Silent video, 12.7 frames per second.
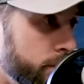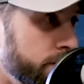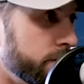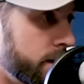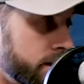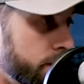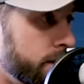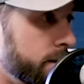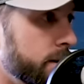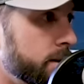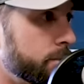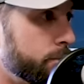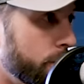we've talked about
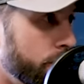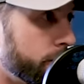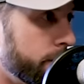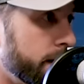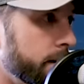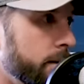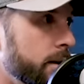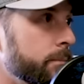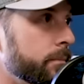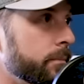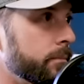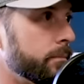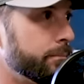this. Both my grand
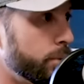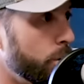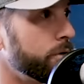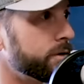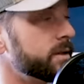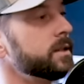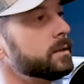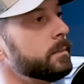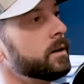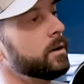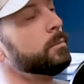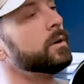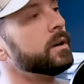both sets of my
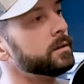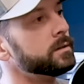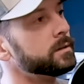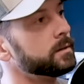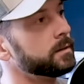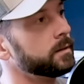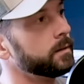grandparents